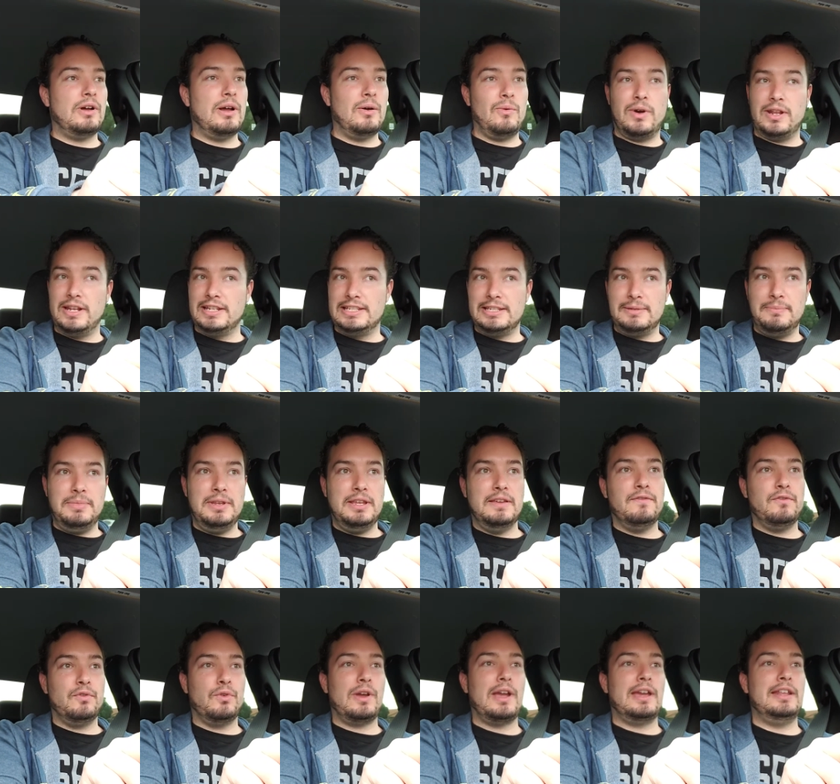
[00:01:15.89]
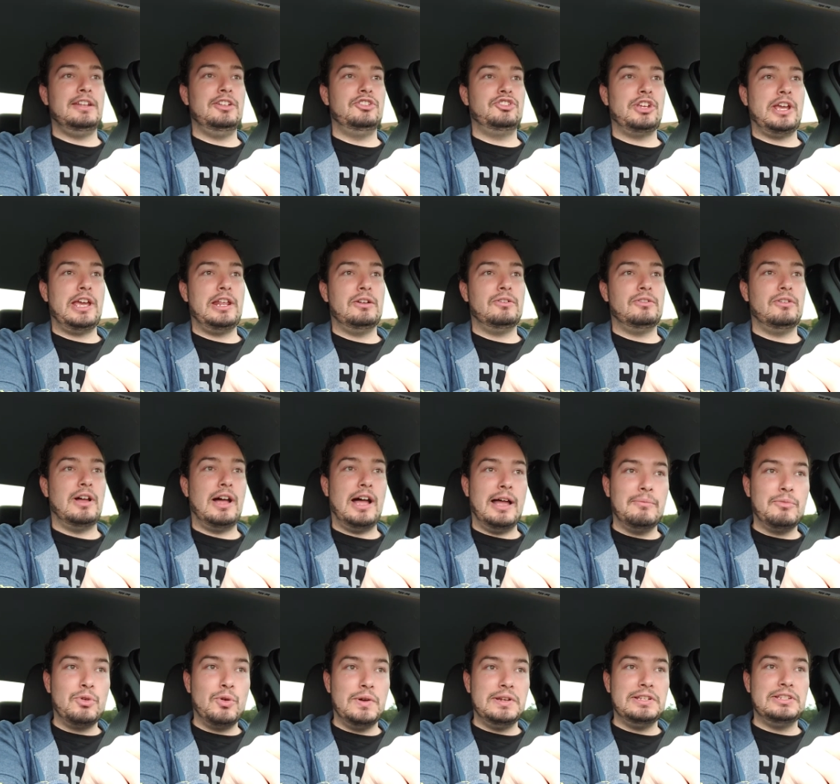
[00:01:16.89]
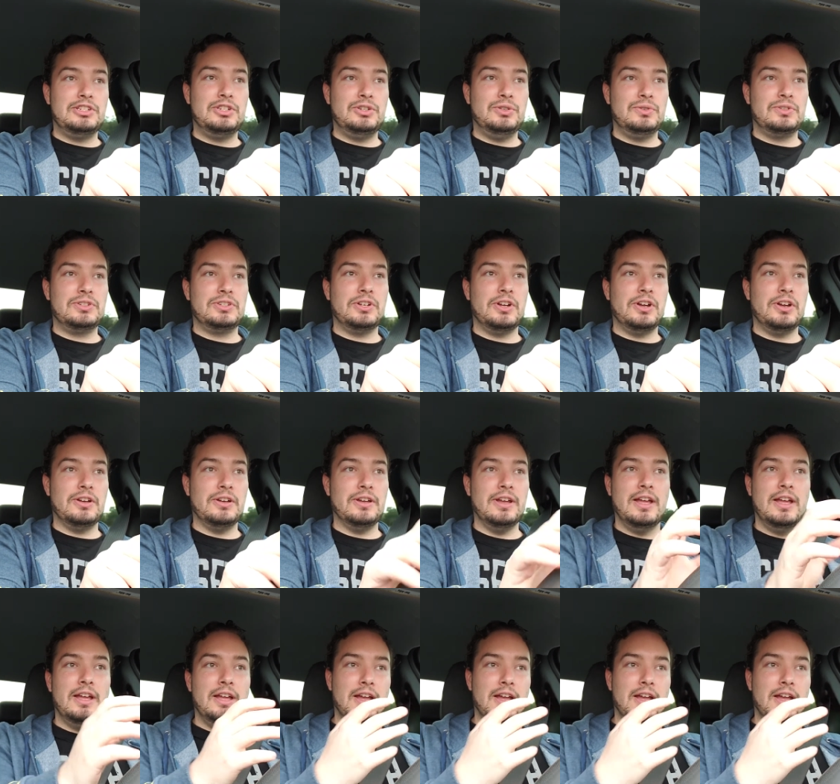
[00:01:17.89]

I want it to be a variety channel. I'm going to start